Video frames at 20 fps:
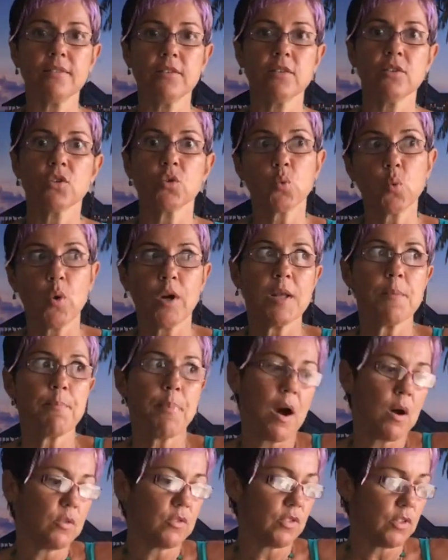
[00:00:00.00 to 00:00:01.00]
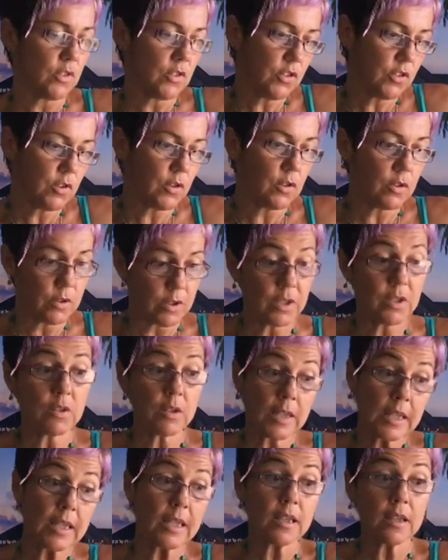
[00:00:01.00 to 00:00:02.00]
20 pounds or so,
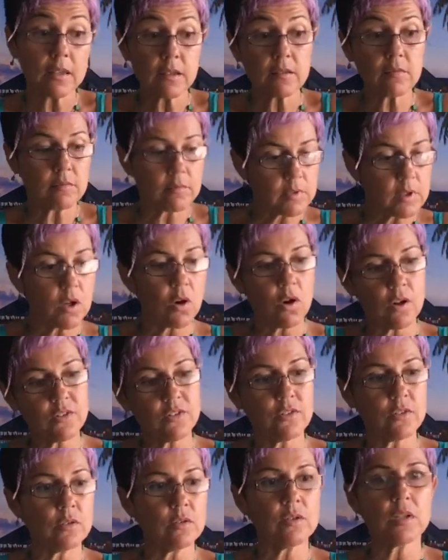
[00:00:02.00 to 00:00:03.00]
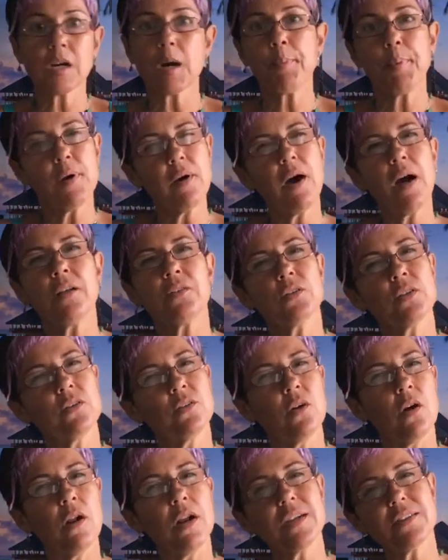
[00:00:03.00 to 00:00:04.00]
it can cost you a couple of $100,
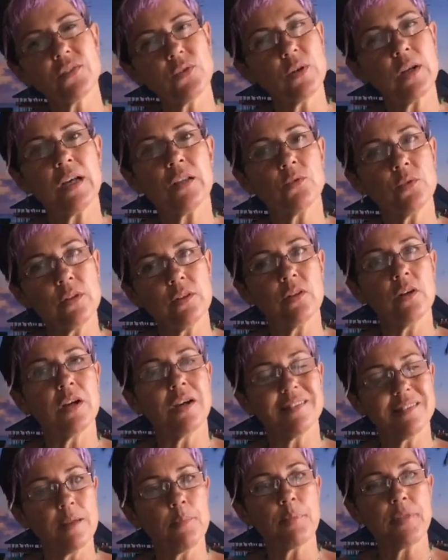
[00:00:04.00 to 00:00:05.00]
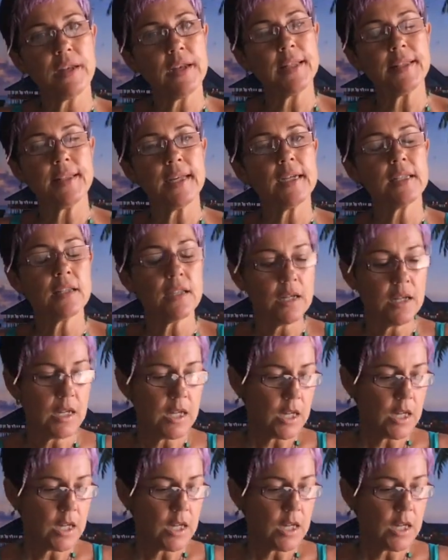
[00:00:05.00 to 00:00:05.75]
$300, something like that.